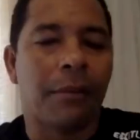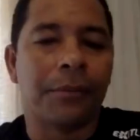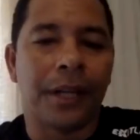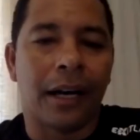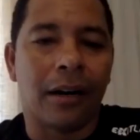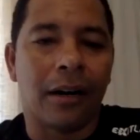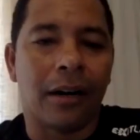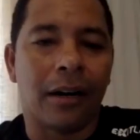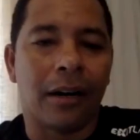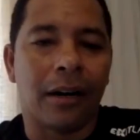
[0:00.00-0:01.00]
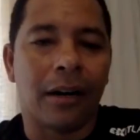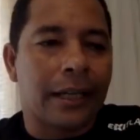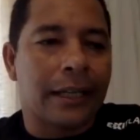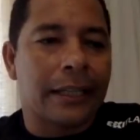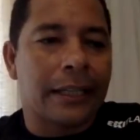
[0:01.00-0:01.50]
calmed down.
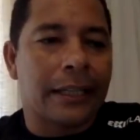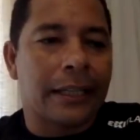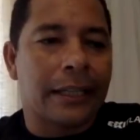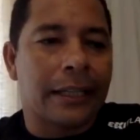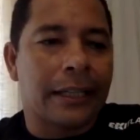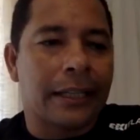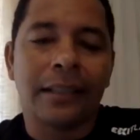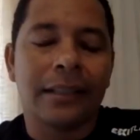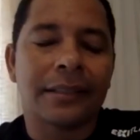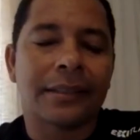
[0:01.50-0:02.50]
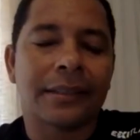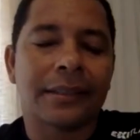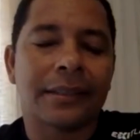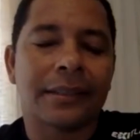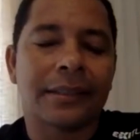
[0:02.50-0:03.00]
But I think
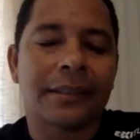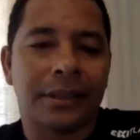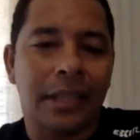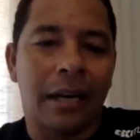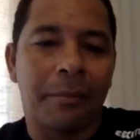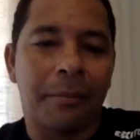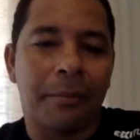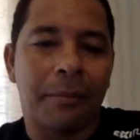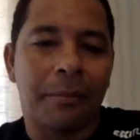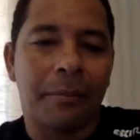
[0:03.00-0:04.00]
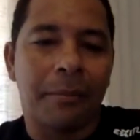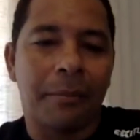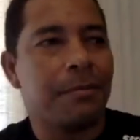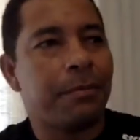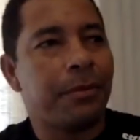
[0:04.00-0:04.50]
this time, you know, this type of
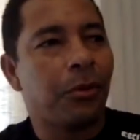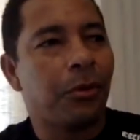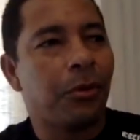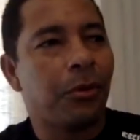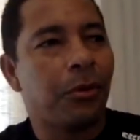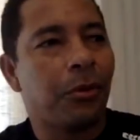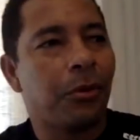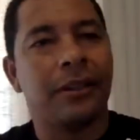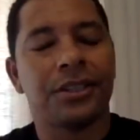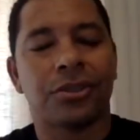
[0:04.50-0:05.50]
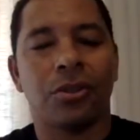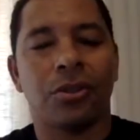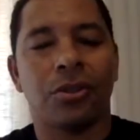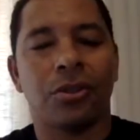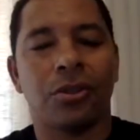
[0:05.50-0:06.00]
leadership, you know,
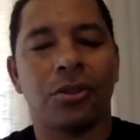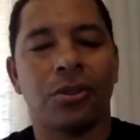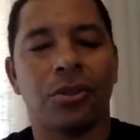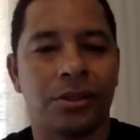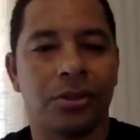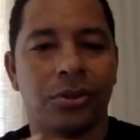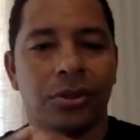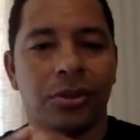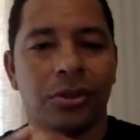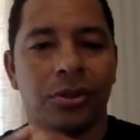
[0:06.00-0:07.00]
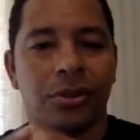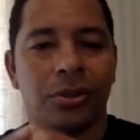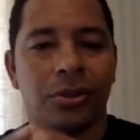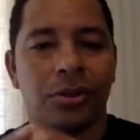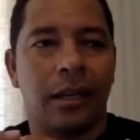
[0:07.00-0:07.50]
is so important to
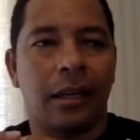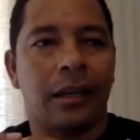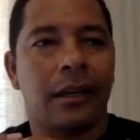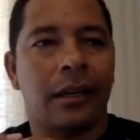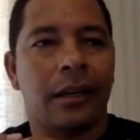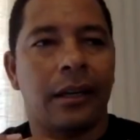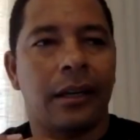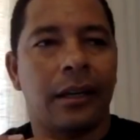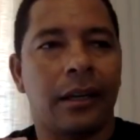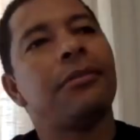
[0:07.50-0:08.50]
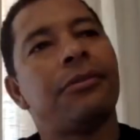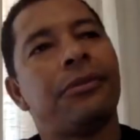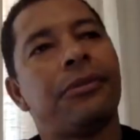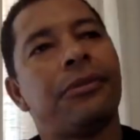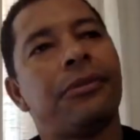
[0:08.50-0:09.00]
give